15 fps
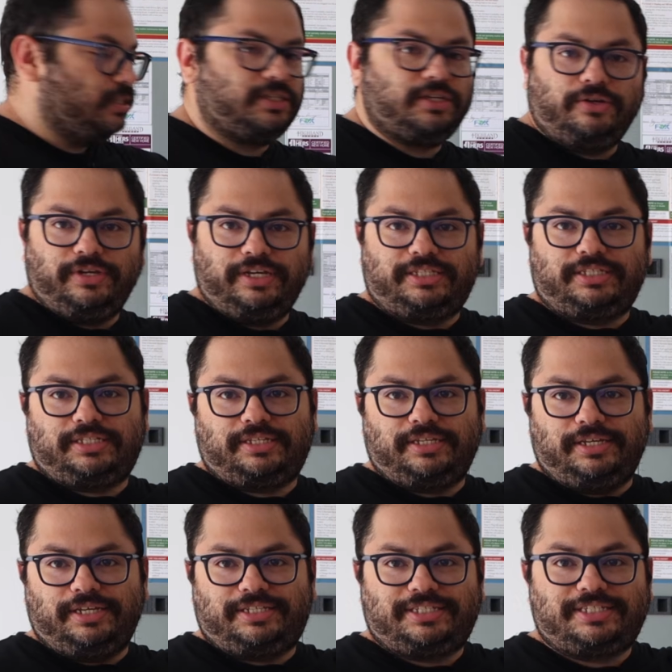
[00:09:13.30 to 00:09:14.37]
so
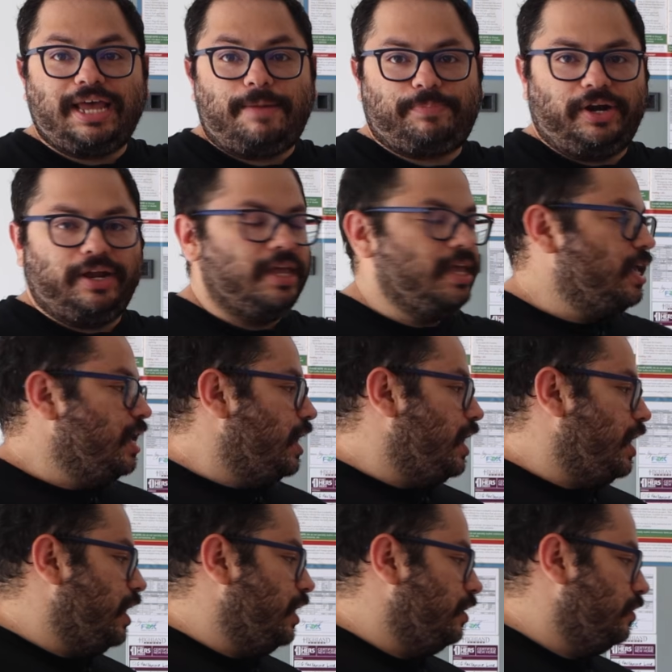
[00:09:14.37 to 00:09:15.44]
it's separate.
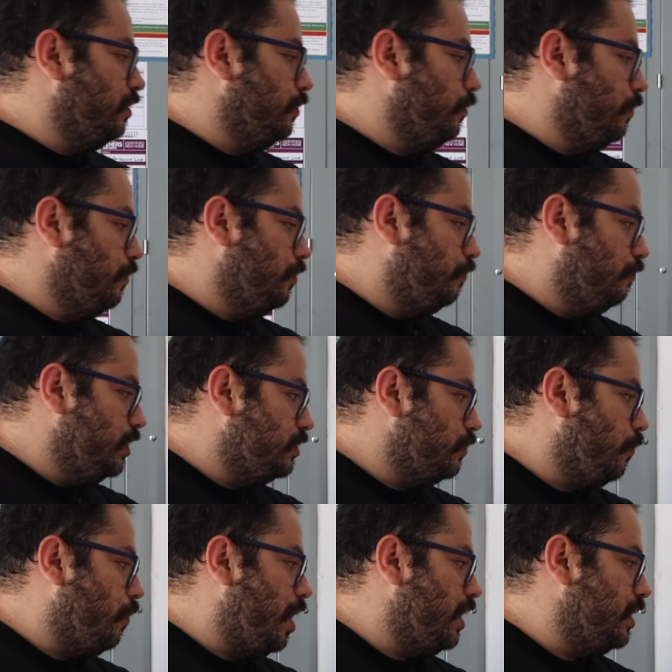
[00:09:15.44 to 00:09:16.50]
And the
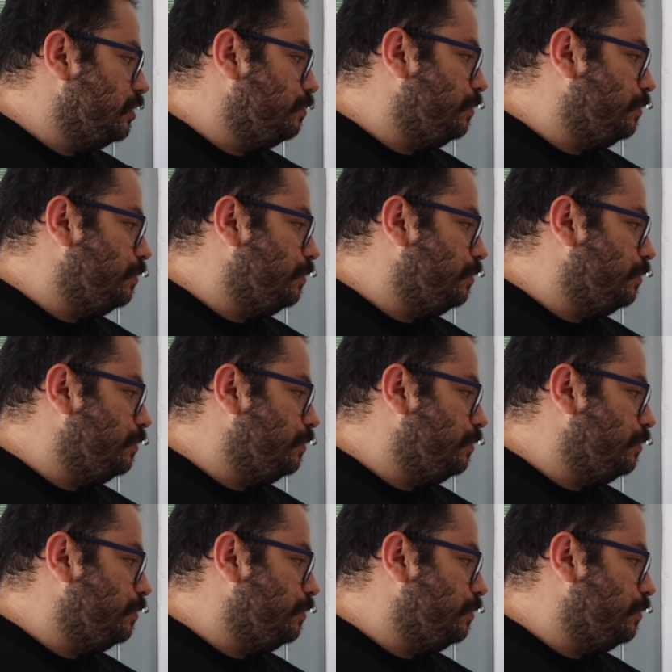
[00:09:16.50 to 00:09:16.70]
reason why is